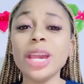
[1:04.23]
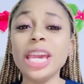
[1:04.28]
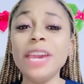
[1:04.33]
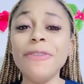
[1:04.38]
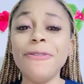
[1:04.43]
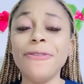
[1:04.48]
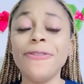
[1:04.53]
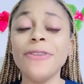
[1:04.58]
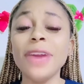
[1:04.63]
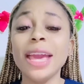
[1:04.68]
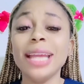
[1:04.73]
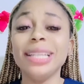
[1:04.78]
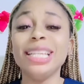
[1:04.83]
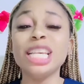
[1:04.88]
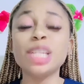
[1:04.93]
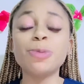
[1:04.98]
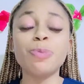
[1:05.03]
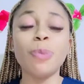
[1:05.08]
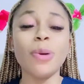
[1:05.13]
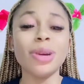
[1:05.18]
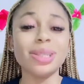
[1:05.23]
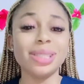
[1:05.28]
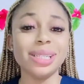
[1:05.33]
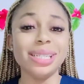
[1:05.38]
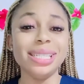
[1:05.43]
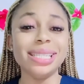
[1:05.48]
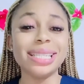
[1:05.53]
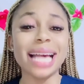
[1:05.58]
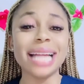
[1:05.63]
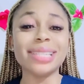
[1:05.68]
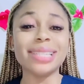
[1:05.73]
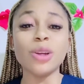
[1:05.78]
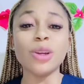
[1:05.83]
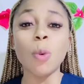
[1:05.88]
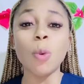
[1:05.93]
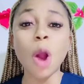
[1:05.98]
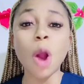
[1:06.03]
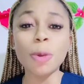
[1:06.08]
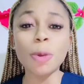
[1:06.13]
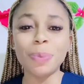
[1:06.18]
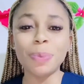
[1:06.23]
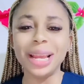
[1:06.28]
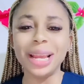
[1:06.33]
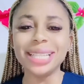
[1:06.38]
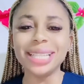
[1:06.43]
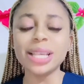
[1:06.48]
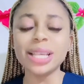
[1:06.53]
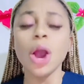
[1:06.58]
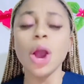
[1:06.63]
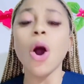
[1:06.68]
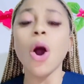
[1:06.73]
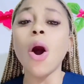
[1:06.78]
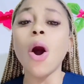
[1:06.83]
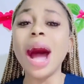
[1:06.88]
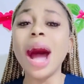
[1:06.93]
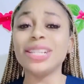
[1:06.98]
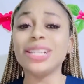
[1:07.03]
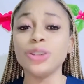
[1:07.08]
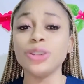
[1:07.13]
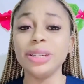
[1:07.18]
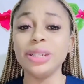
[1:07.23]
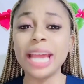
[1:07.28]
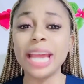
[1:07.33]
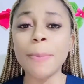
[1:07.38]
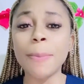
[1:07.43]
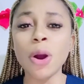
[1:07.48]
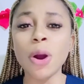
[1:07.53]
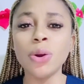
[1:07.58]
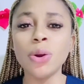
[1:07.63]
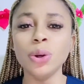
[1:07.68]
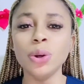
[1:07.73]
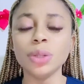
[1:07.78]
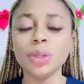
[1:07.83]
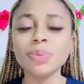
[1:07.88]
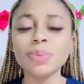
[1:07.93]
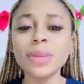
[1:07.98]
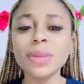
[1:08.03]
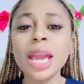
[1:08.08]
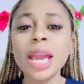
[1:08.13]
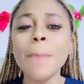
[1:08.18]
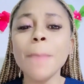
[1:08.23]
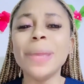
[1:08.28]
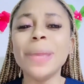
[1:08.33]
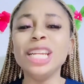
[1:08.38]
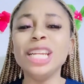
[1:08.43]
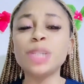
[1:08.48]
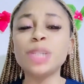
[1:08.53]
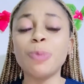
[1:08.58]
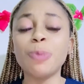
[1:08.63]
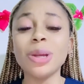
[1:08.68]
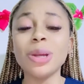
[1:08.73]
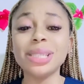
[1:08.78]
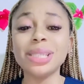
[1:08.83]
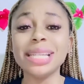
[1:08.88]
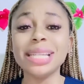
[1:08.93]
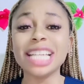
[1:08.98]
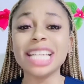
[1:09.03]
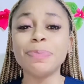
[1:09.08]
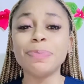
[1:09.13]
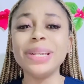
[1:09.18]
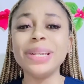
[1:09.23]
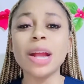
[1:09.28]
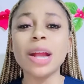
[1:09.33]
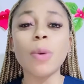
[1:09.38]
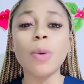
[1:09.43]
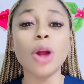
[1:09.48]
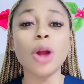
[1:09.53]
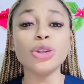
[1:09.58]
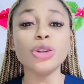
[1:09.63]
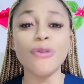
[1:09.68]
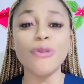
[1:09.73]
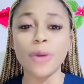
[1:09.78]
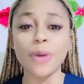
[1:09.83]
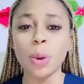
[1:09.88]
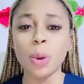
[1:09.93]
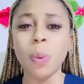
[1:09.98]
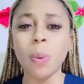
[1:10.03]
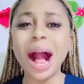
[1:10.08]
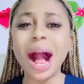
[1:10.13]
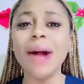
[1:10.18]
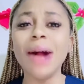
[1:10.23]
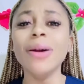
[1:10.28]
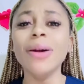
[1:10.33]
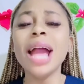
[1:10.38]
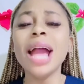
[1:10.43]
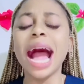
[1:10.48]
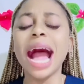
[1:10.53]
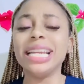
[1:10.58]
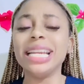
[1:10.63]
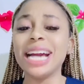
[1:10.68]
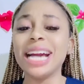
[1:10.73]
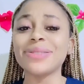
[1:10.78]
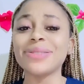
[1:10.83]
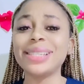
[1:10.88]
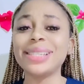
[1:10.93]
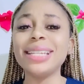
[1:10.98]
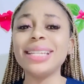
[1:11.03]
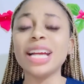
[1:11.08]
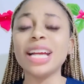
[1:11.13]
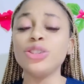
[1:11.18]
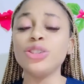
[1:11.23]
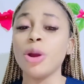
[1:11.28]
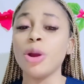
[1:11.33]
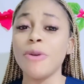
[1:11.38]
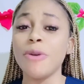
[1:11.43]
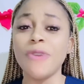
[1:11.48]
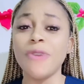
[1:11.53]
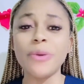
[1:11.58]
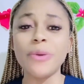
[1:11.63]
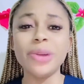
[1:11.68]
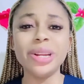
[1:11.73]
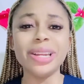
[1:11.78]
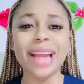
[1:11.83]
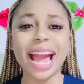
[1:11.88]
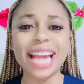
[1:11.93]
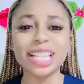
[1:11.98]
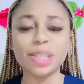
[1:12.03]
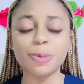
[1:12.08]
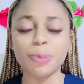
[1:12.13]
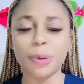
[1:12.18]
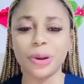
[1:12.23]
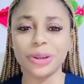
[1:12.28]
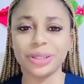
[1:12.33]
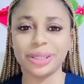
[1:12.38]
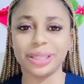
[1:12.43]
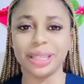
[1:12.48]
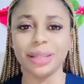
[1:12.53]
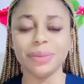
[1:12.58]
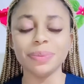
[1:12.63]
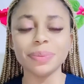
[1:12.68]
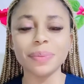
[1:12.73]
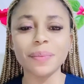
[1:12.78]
if this person is at your workplace or at your neighborhood, but this person has been around you for a while and they have seen that you're a very nice person.